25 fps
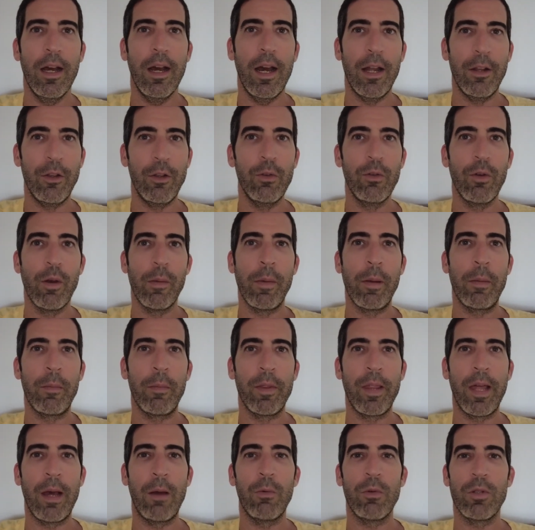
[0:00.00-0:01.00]
I do
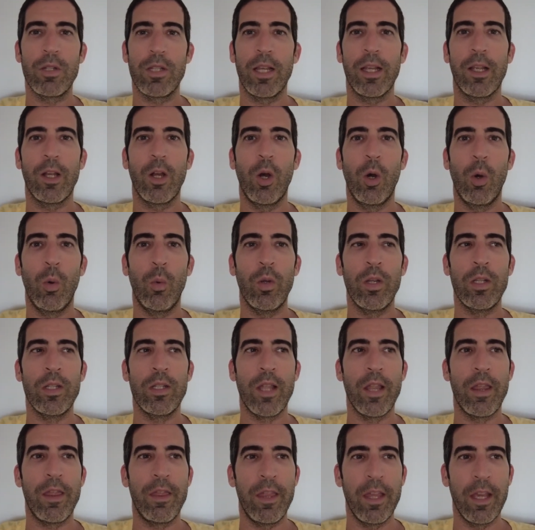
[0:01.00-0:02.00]
remember that was like always
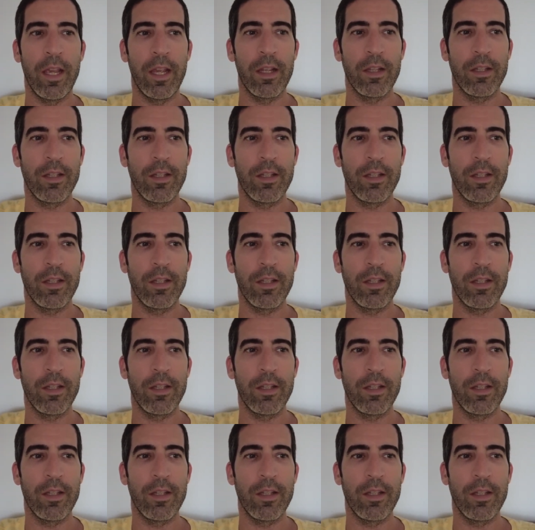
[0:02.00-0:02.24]
the thing.